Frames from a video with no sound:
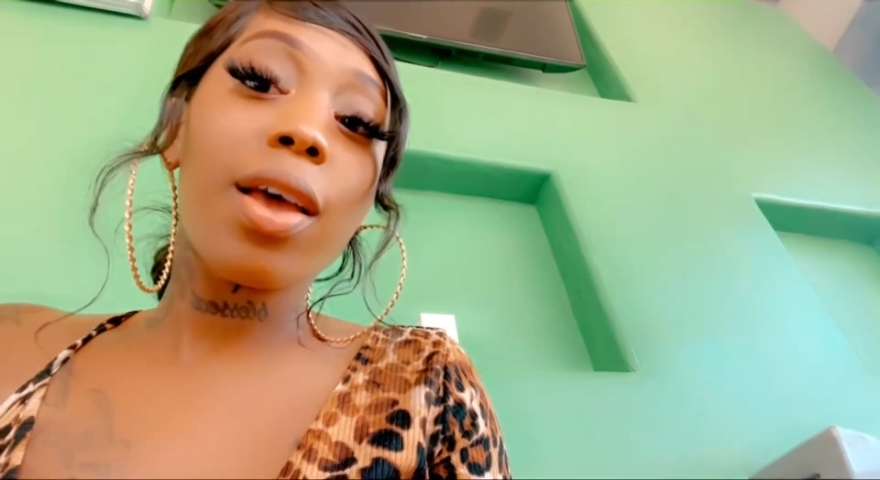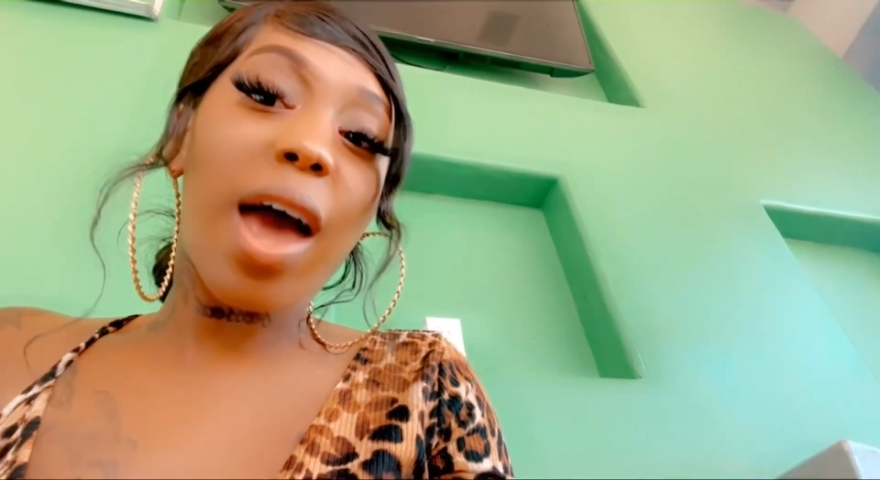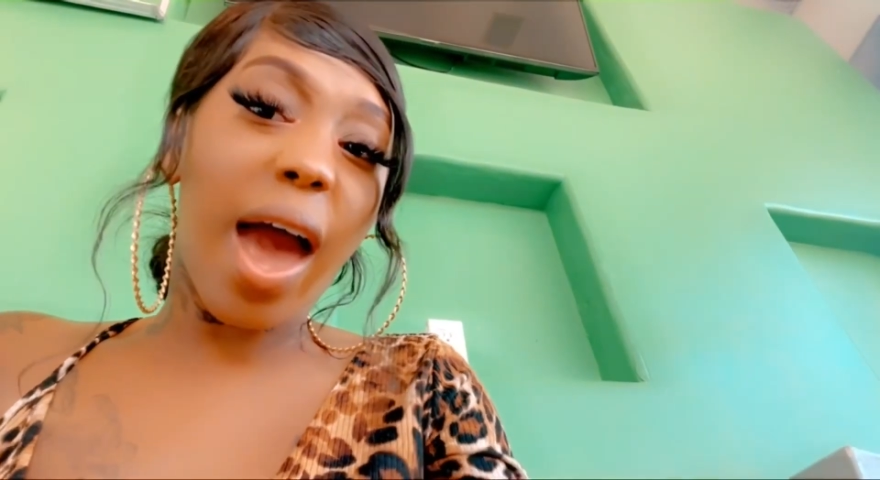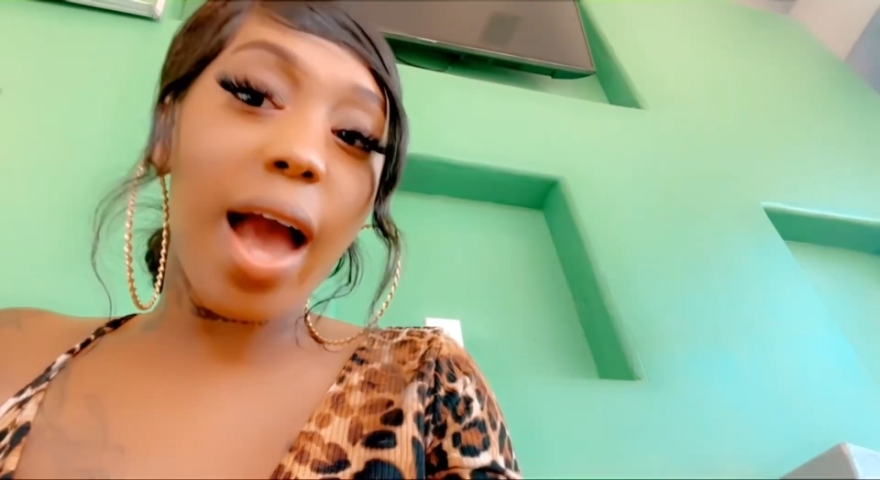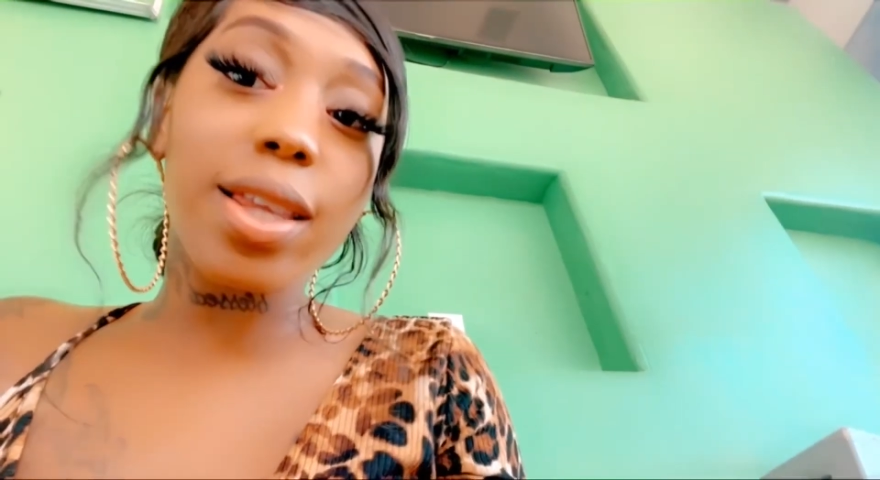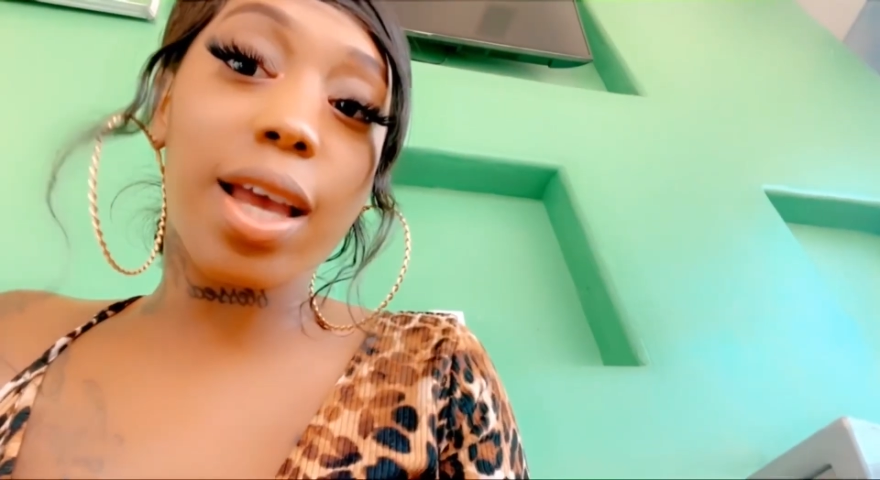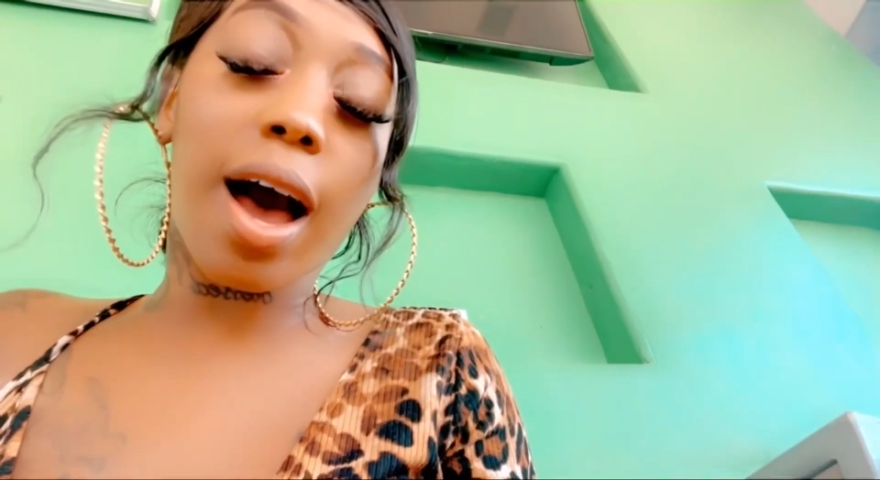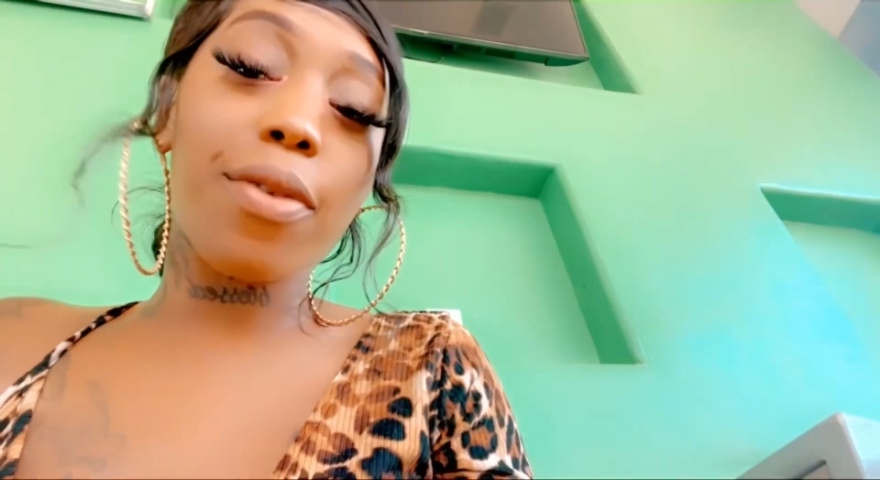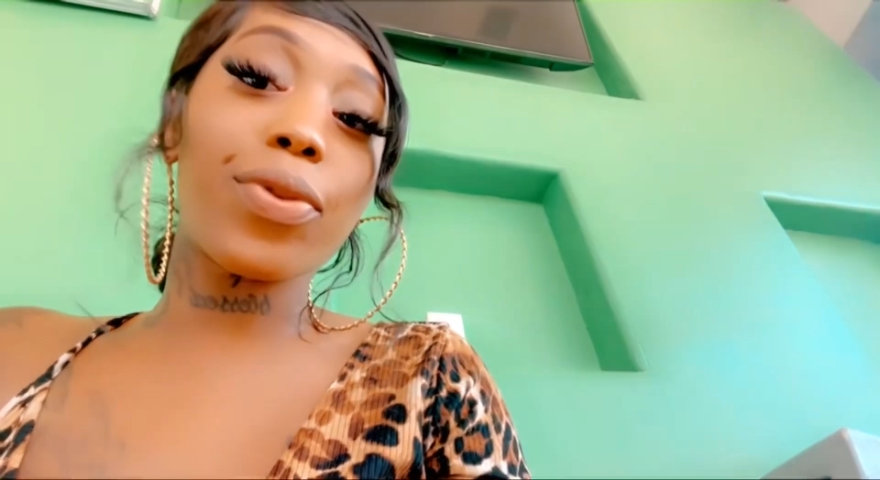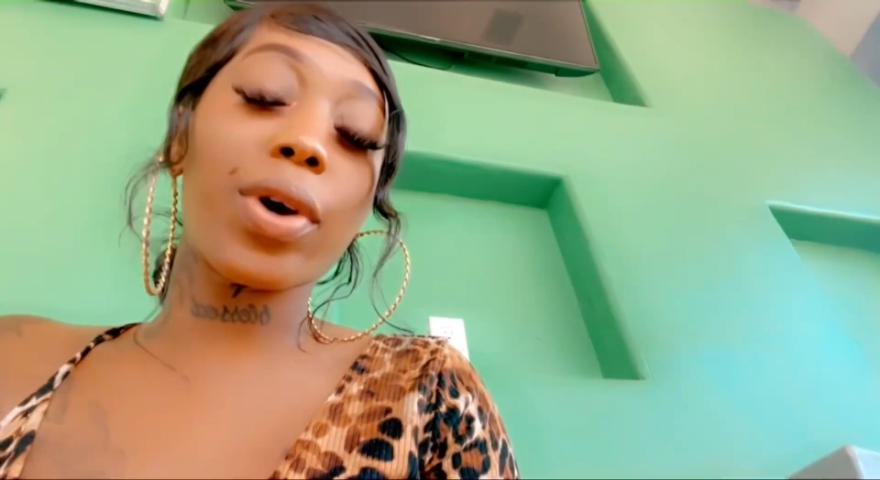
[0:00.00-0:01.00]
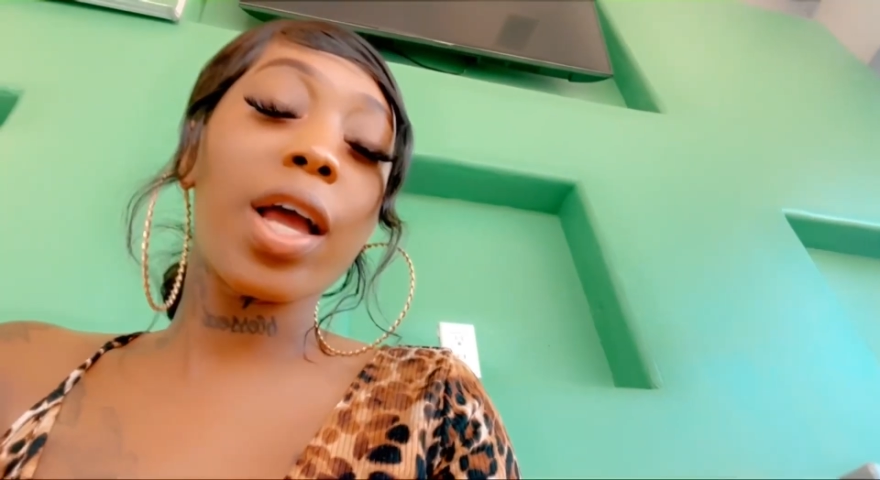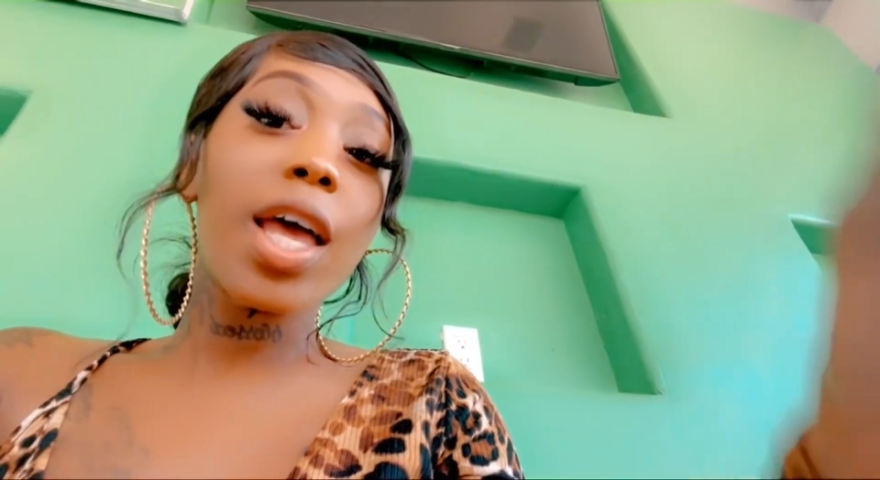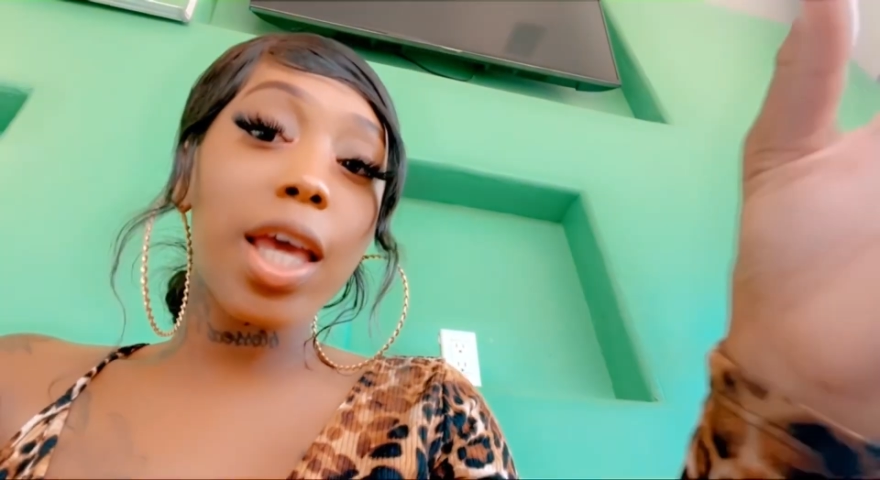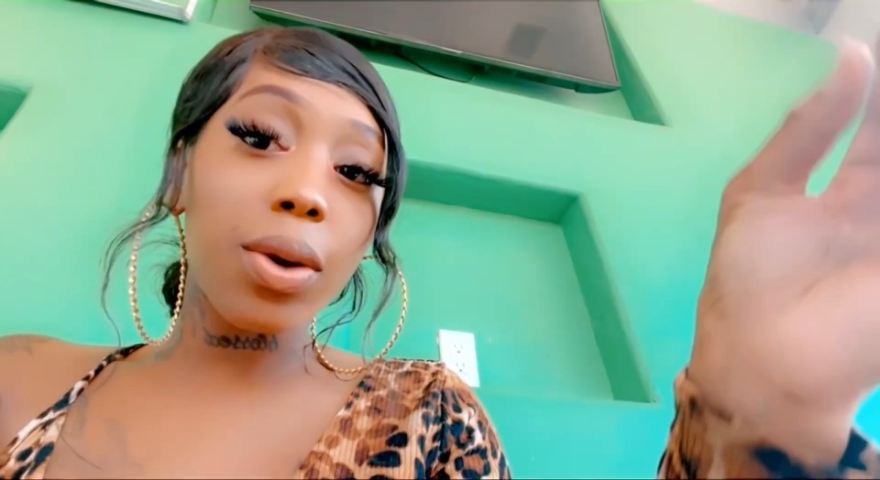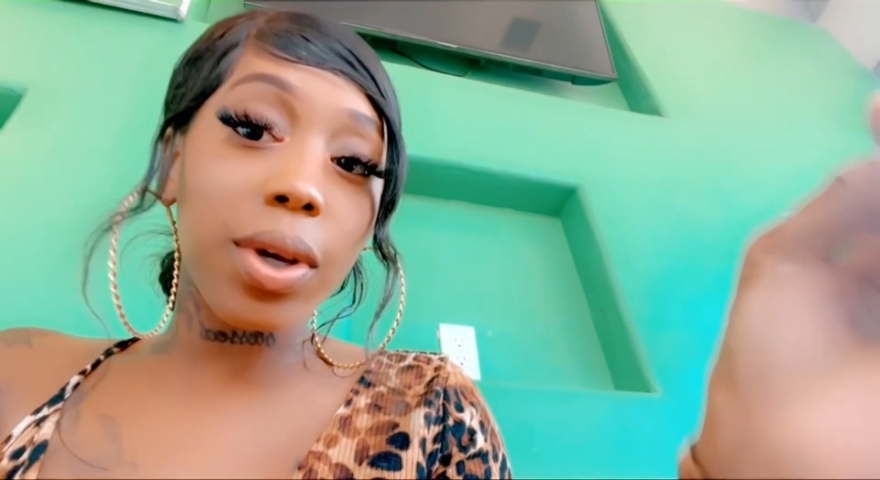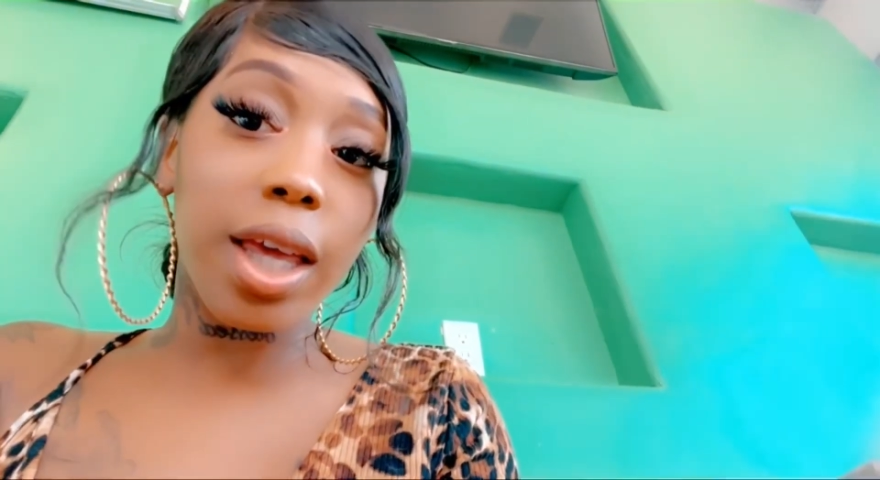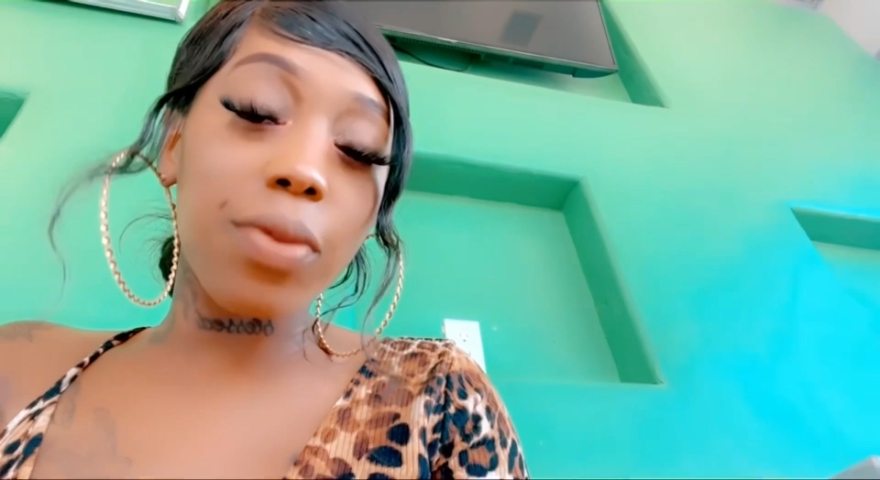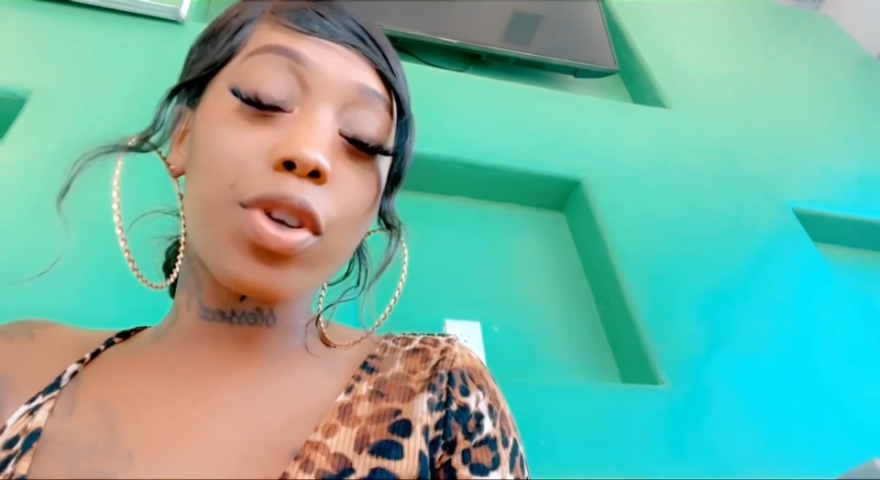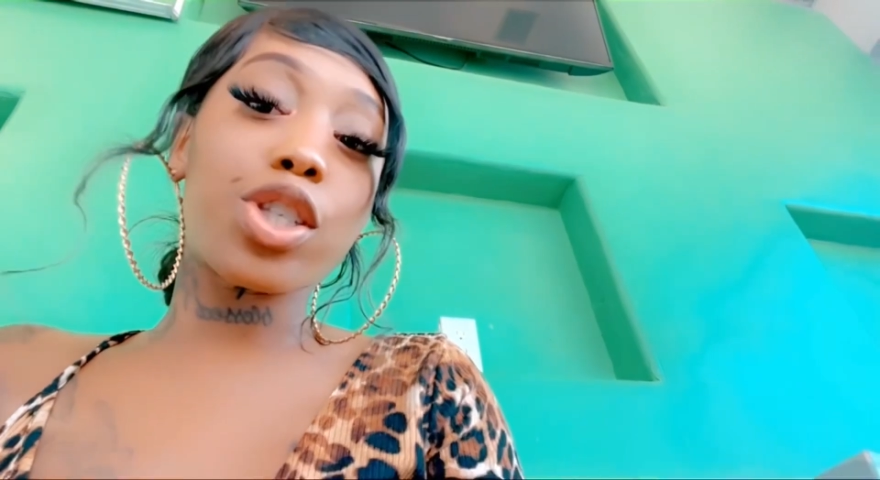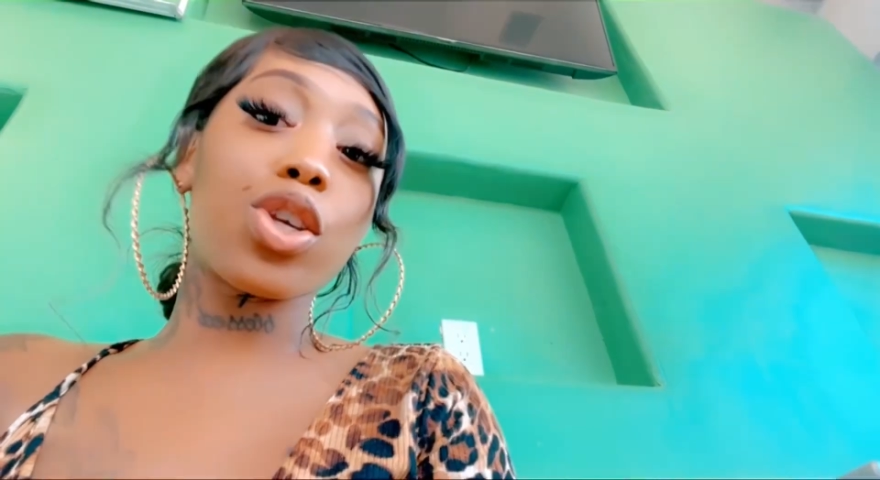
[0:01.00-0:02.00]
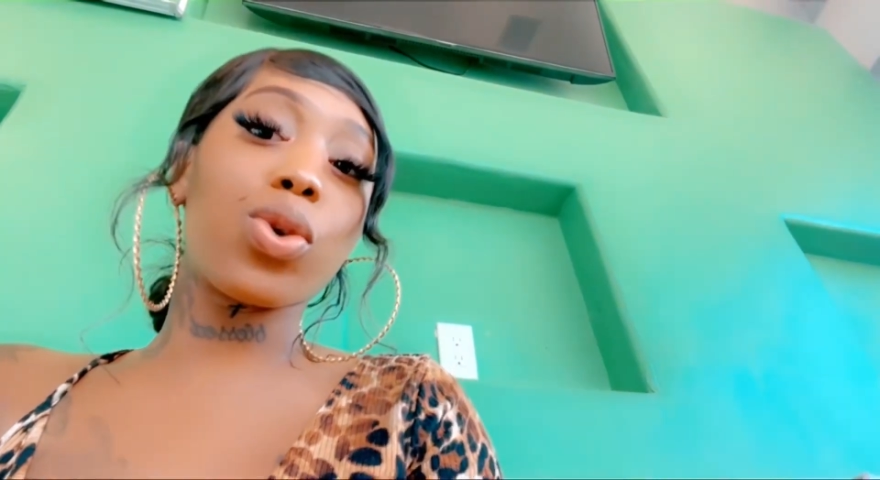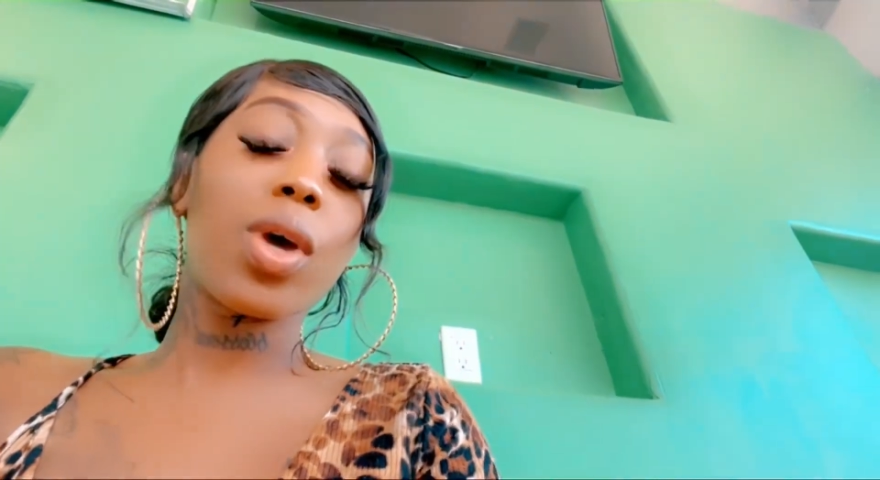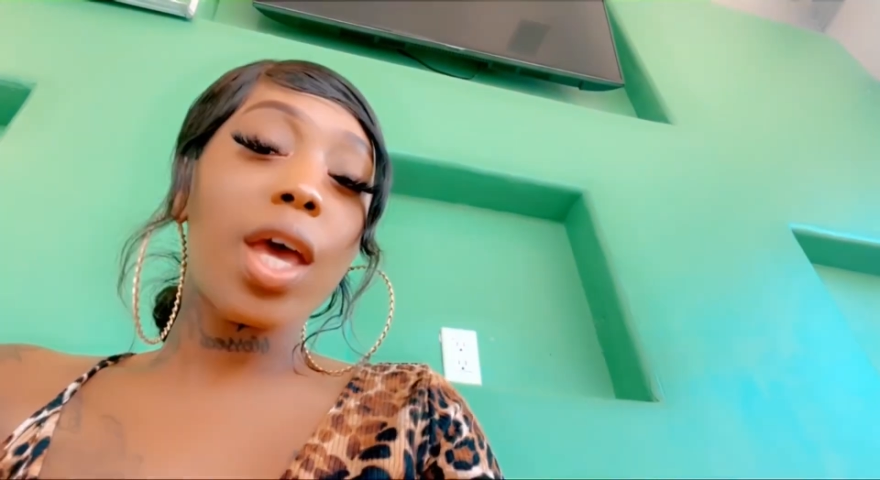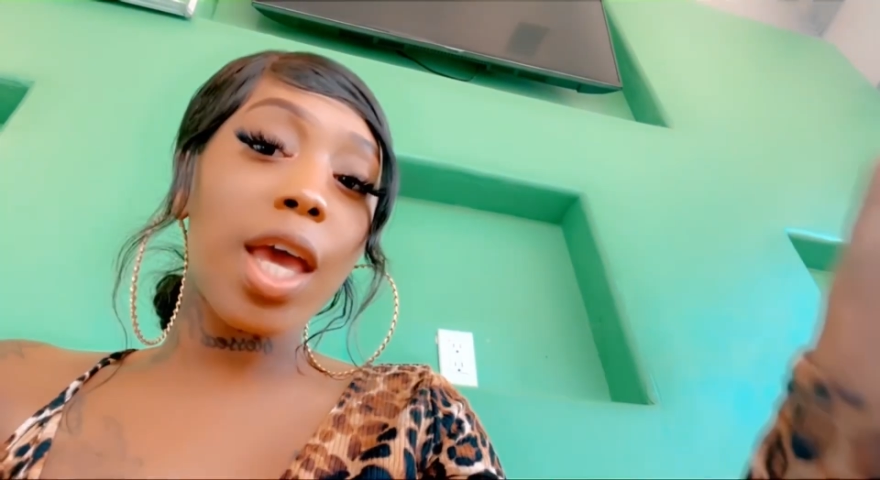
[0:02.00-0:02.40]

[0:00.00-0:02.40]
Ask God for it. He'll give it to you.